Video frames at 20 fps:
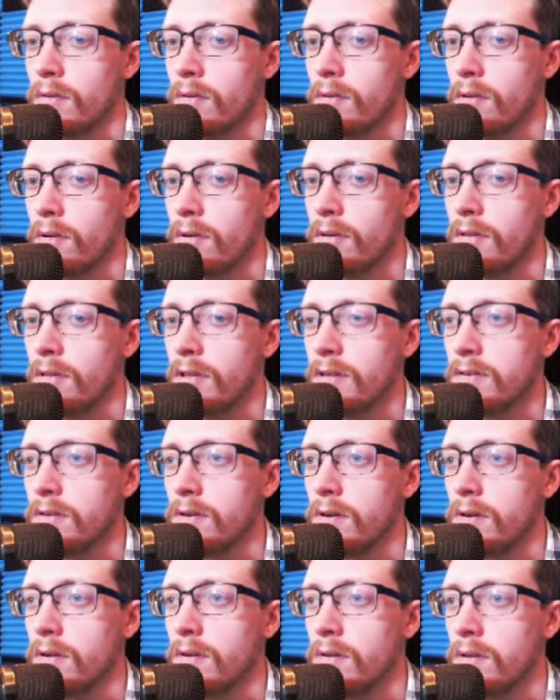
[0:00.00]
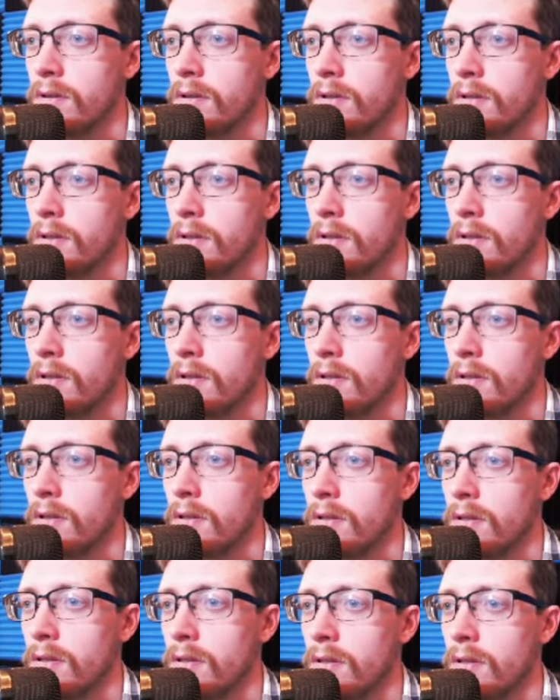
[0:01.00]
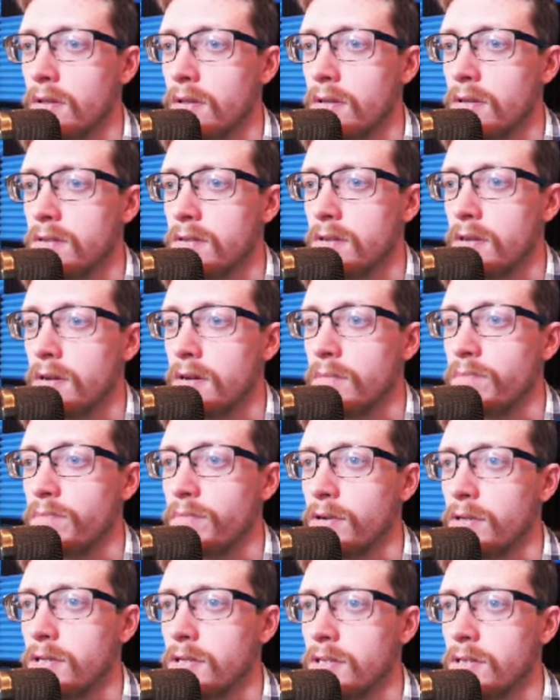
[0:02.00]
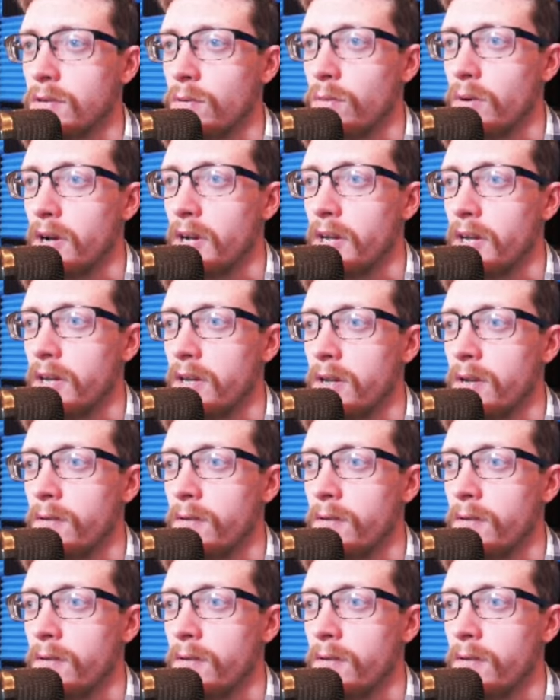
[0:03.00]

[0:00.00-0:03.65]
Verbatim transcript: Okay, that's good. Let's uh put this away.